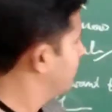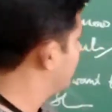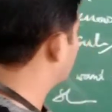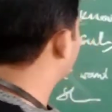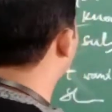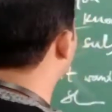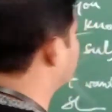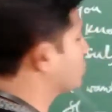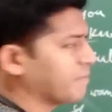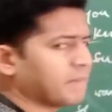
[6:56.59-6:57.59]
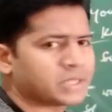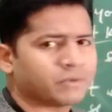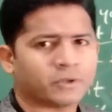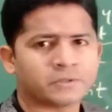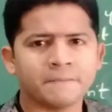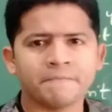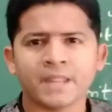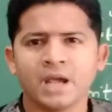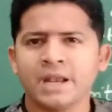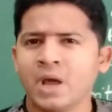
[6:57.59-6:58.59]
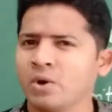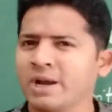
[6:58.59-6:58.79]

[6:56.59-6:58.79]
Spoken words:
We talked about the use of passive voice. Now